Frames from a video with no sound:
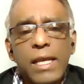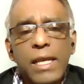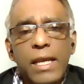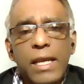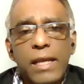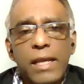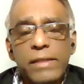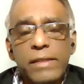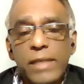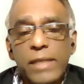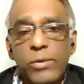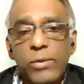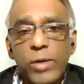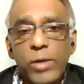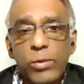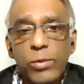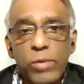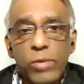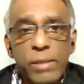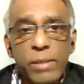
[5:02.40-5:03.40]
and there
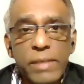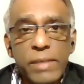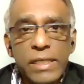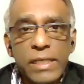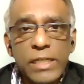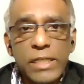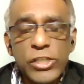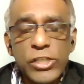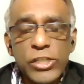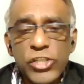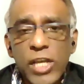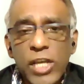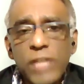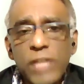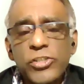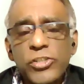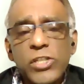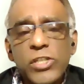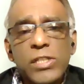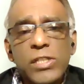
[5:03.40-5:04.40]
were women
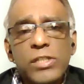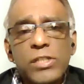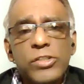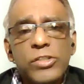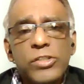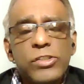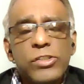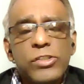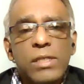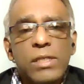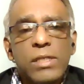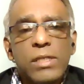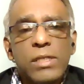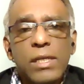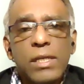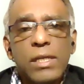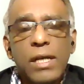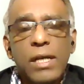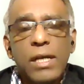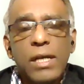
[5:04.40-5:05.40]
judges.
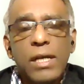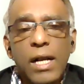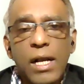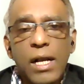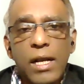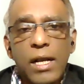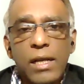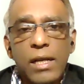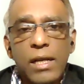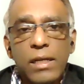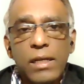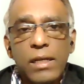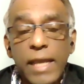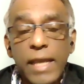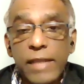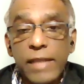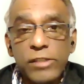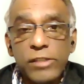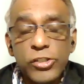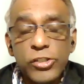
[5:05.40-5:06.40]

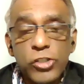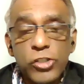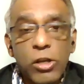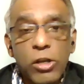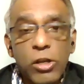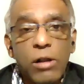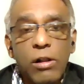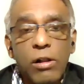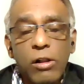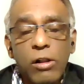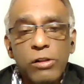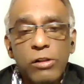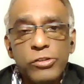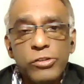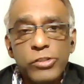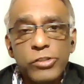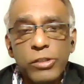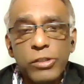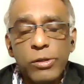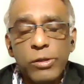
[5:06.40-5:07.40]
And the Shah
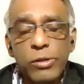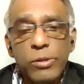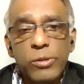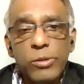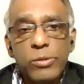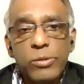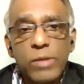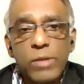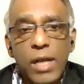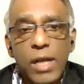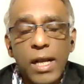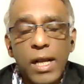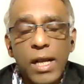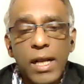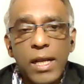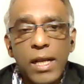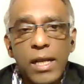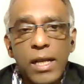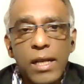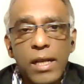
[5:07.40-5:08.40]
also
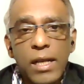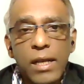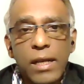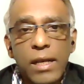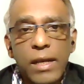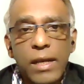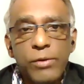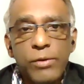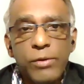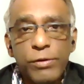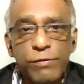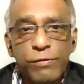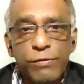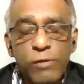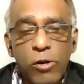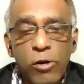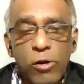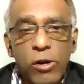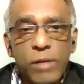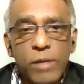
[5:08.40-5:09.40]

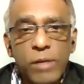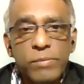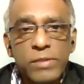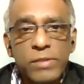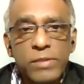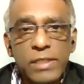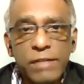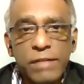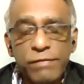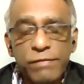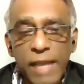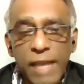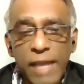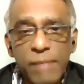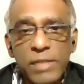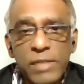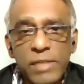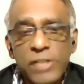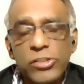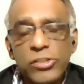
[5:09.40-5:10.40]
reformed the
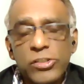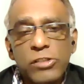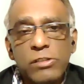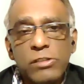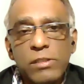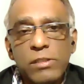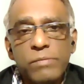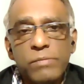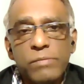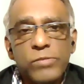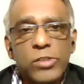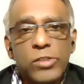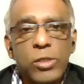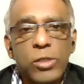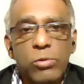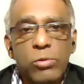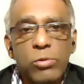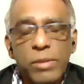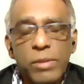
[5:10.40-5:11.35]
family system, so